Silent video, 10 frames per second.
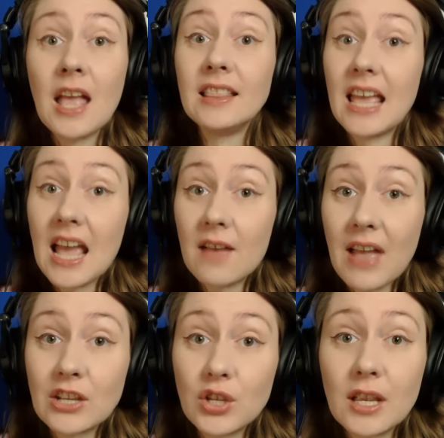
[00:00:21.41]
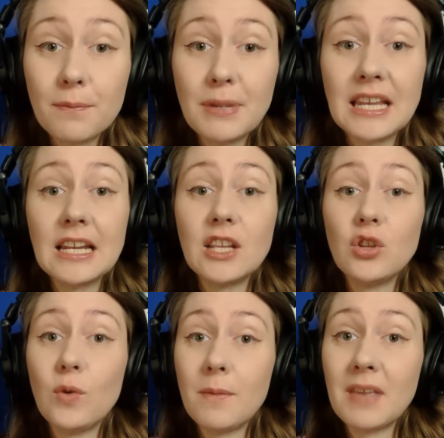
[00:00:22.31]
They have actually competed in
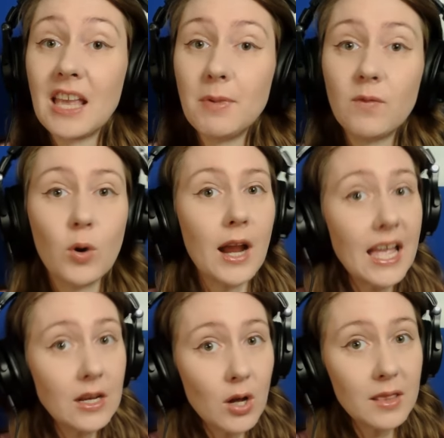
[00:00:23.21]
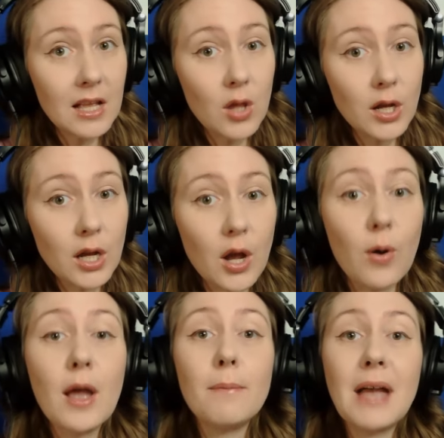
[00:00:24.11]
UMK before and not that long ago,